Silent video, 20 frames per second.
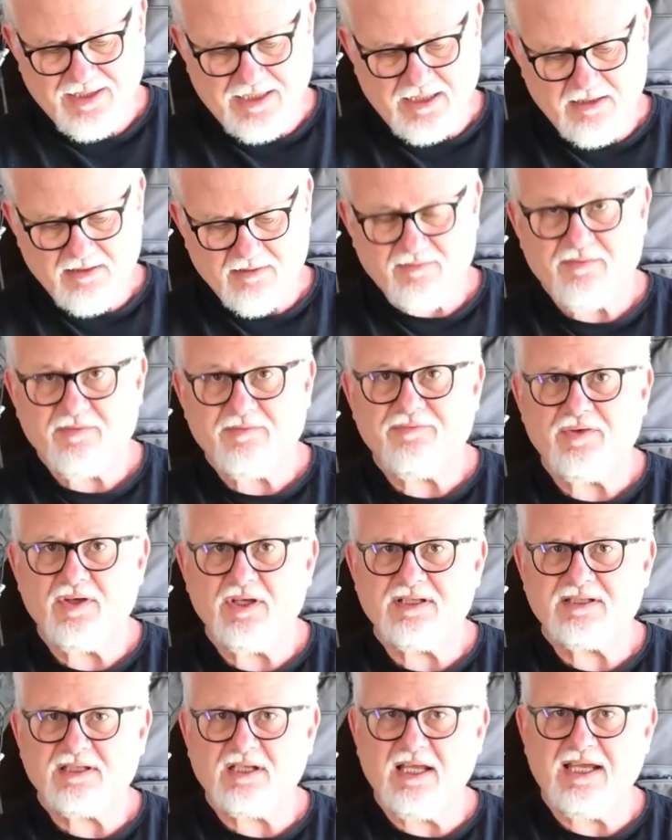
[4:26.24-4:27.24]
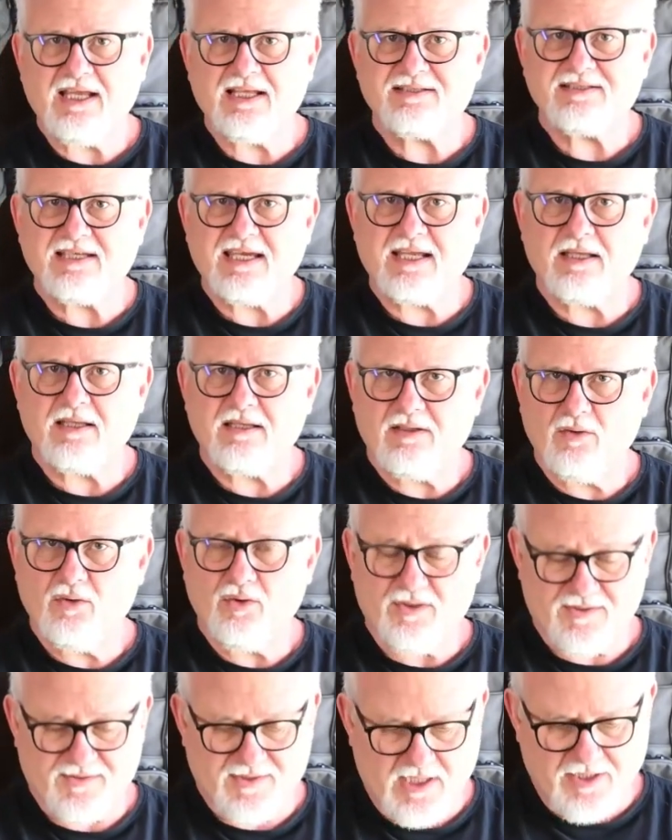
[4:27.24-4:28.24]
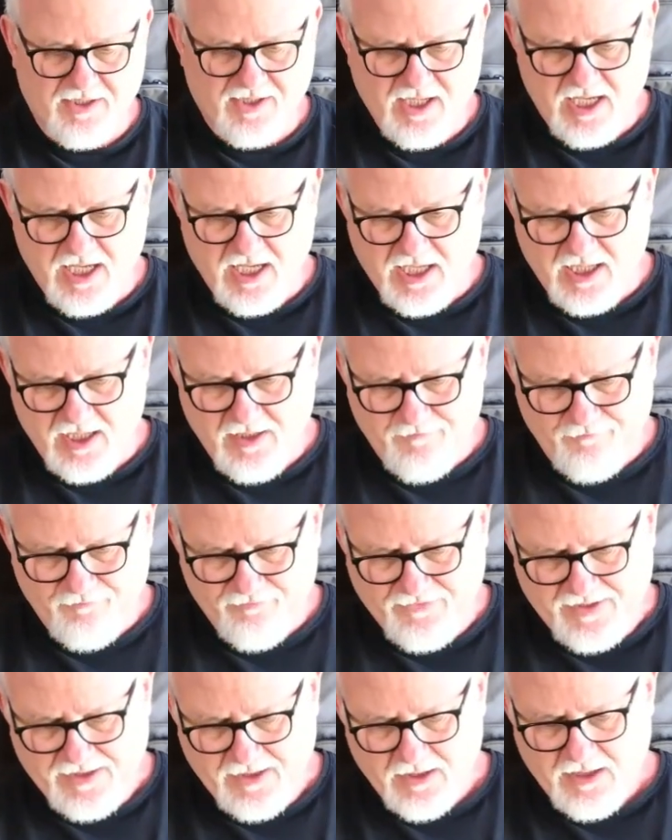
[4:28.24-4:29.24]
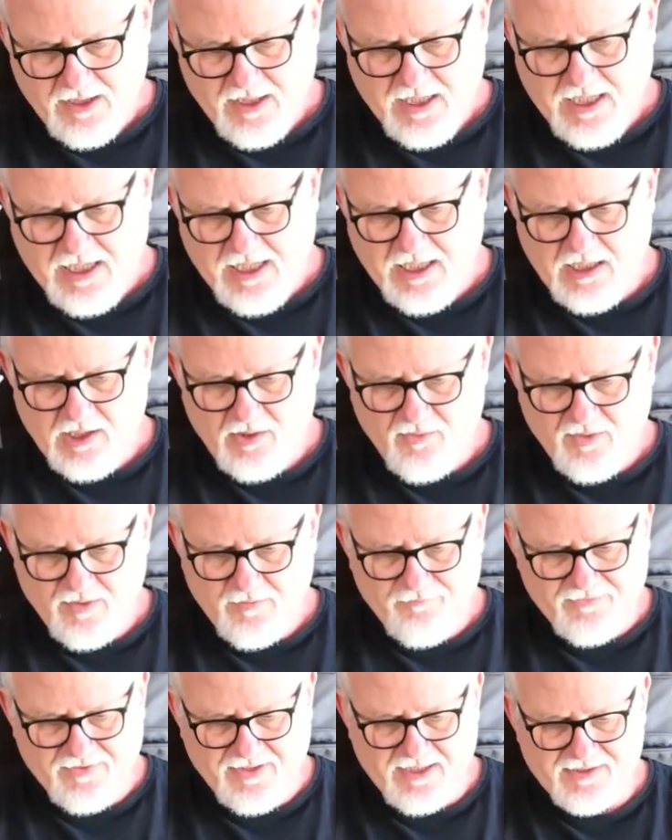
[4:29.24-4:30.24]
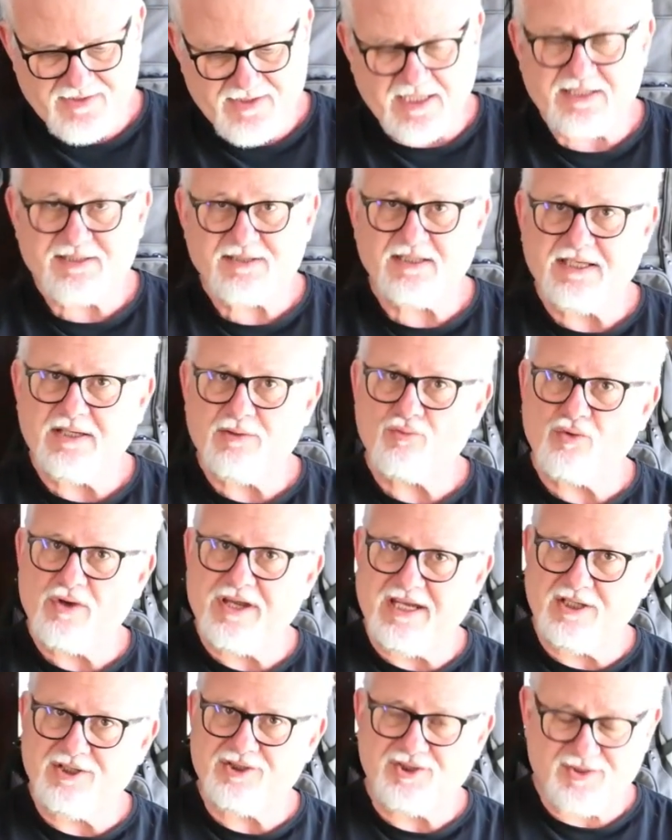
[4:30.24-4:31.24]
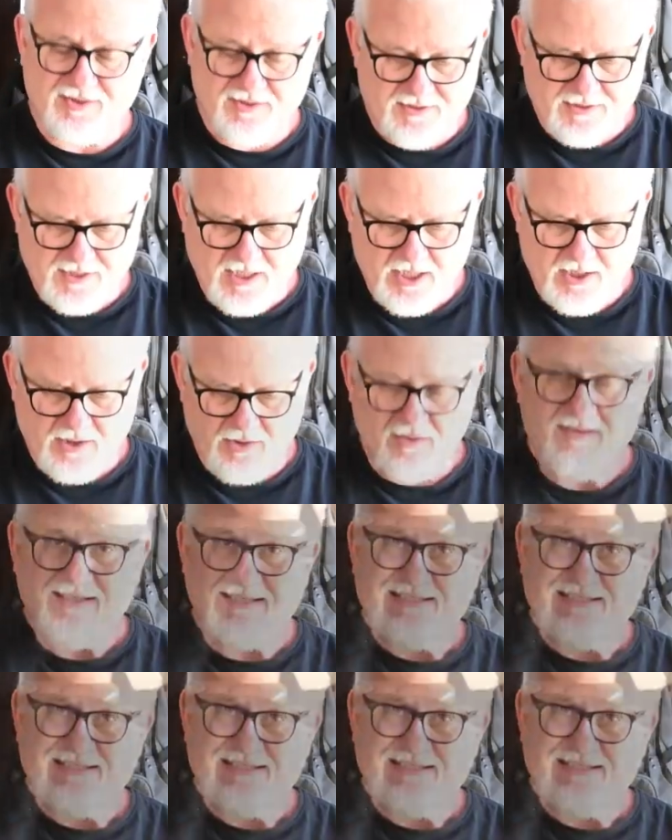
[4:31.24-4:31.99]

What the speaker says: at first glance that looks okay, and it's actually ridged, so